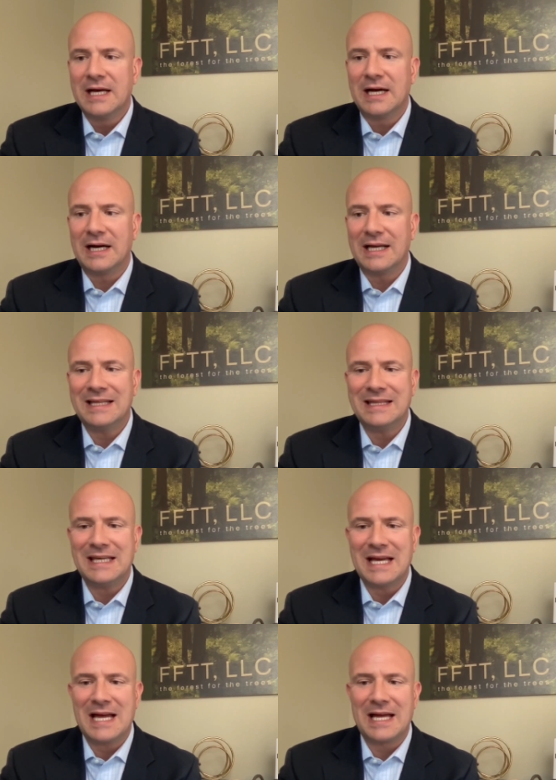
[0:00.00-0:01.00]
uh, in the
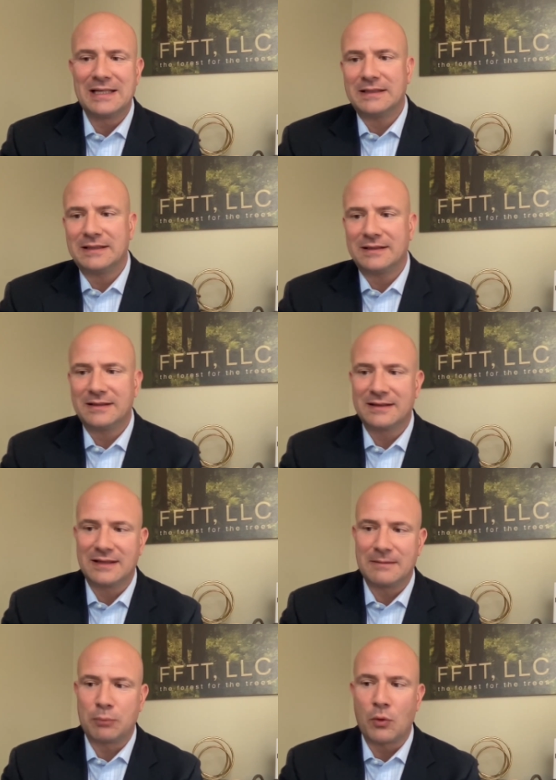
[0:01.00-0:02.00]
end,
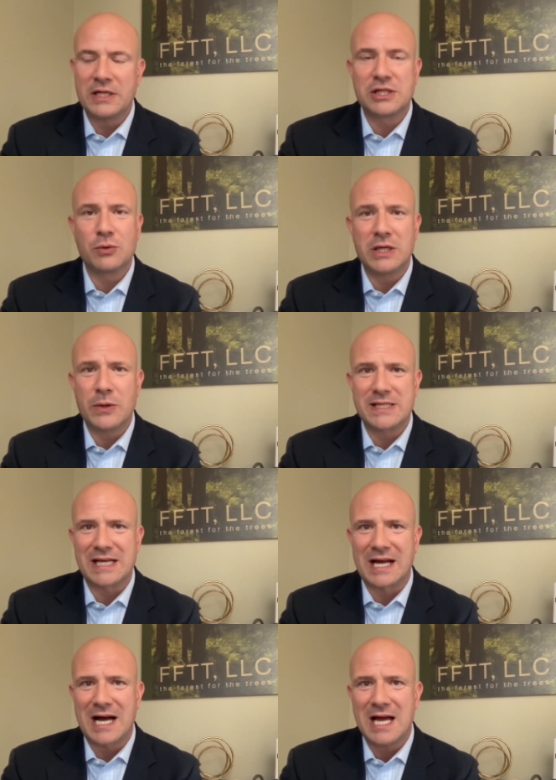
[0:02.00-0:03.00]
it points to a U.S.
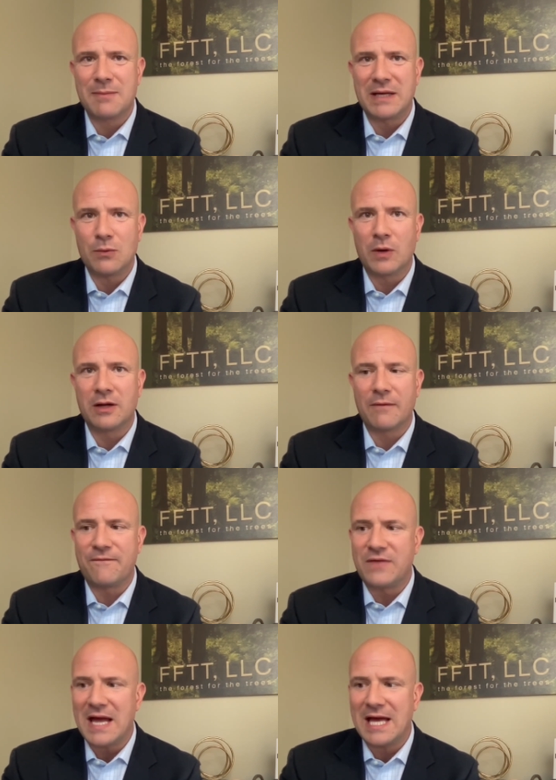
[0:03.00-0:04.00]
economy where the
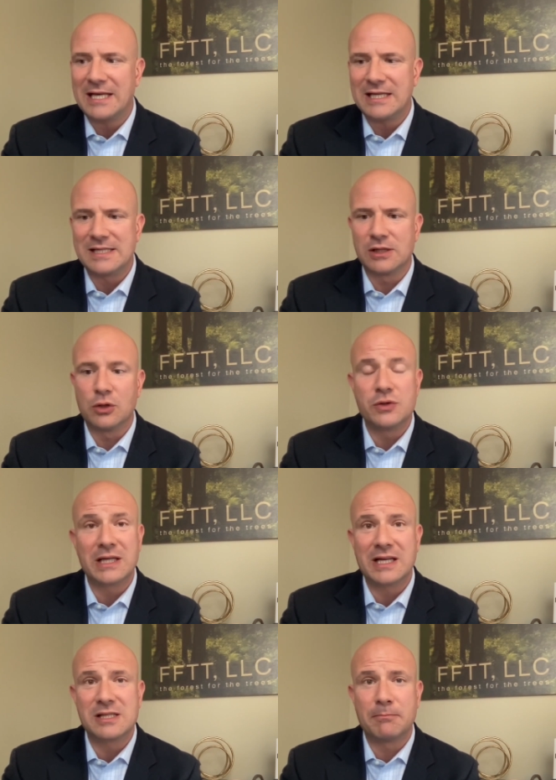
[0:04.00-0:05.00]
Fed is
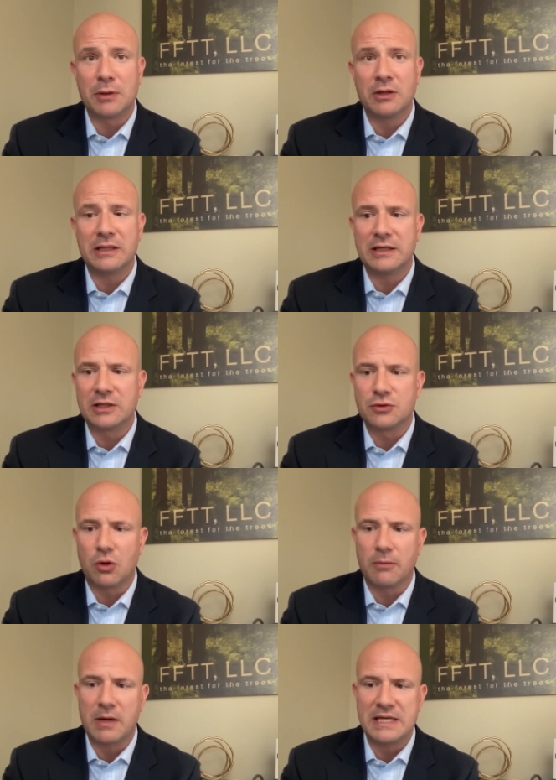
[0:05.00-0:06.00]
losing its ability to
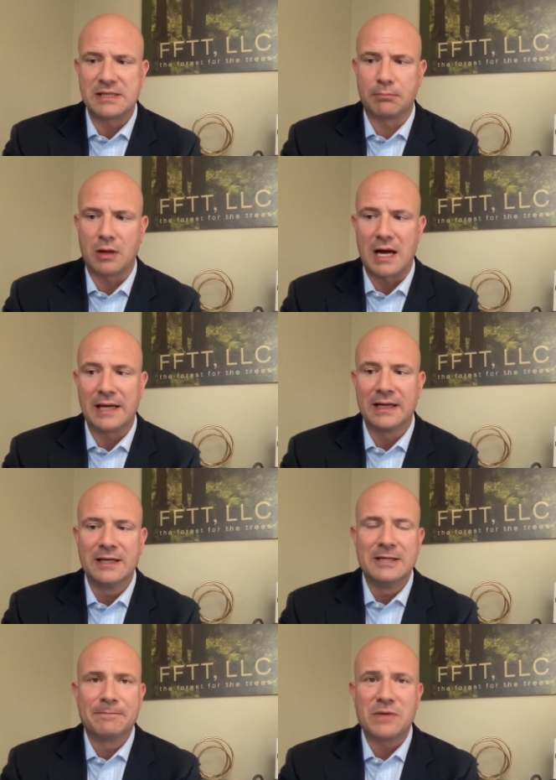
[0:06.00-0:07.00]
control the money supply,
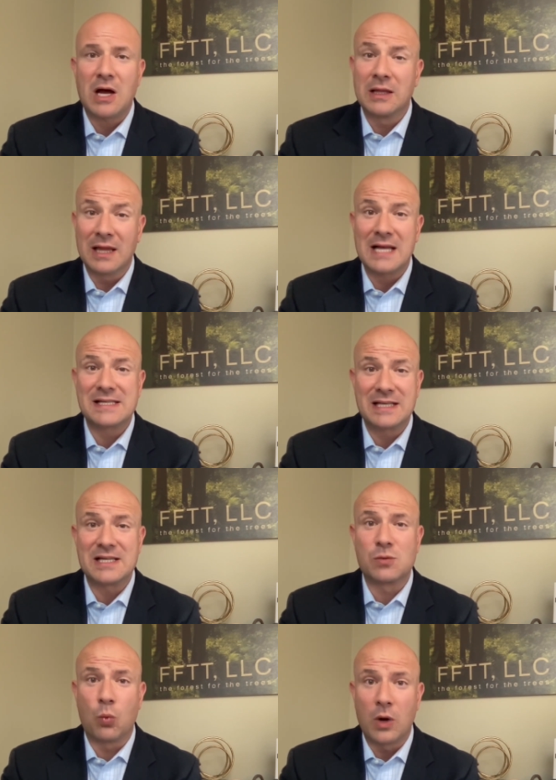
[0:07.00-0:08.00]
unless it
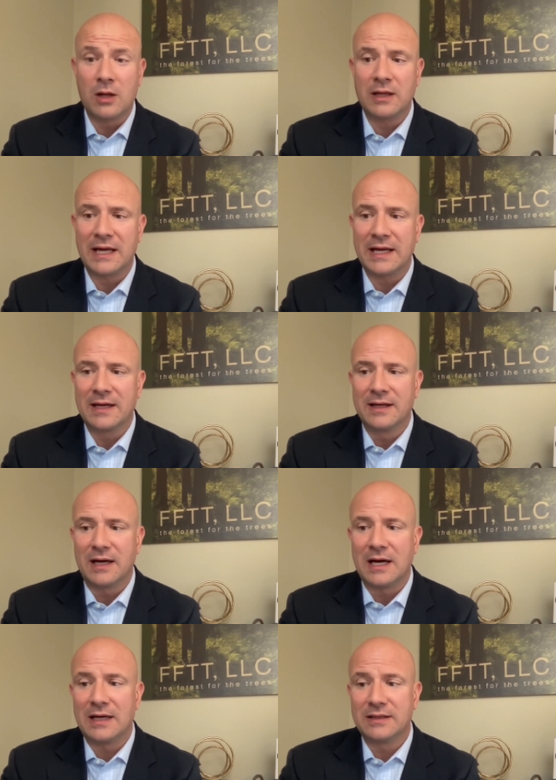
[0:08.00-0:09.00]
is willing
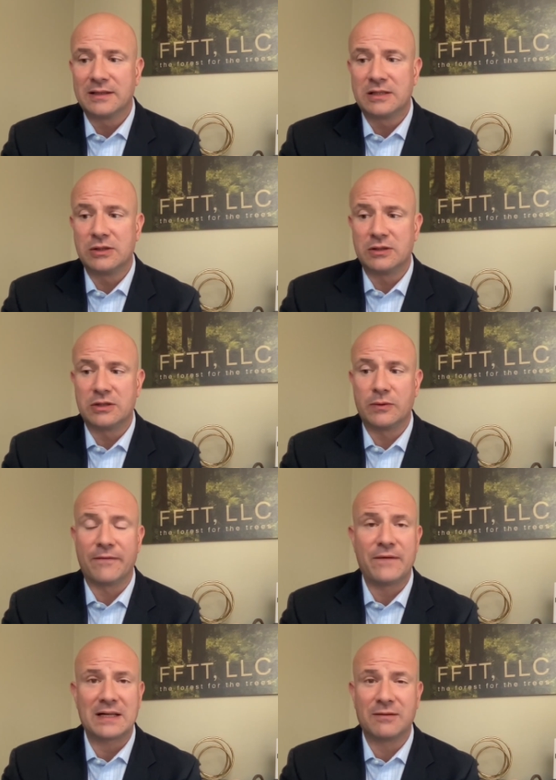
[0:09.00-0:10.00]
uh, to to
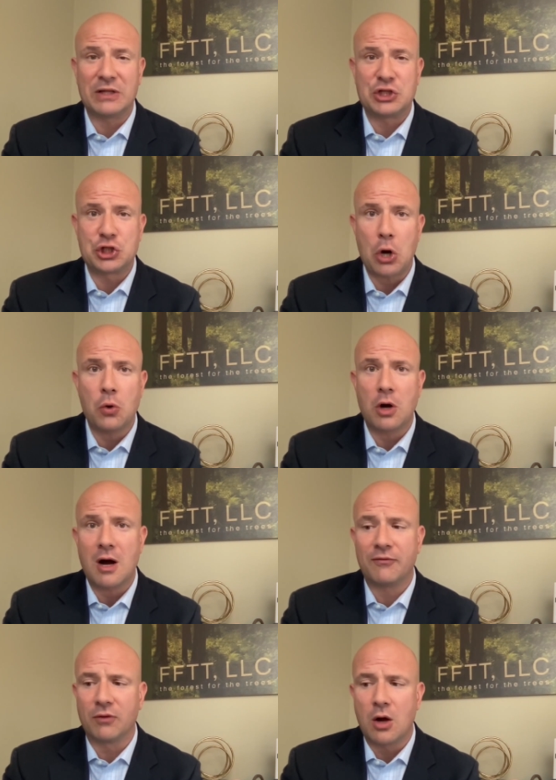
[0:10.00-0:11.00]
effectively choke
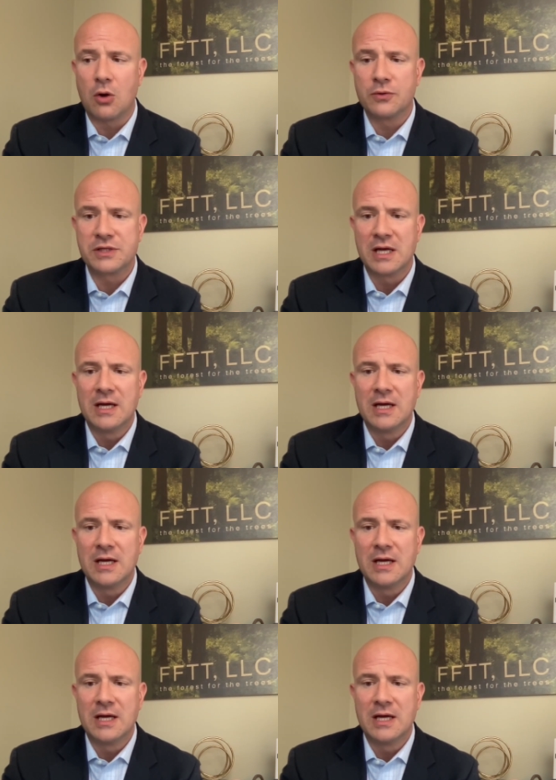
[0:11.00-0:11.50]
off loans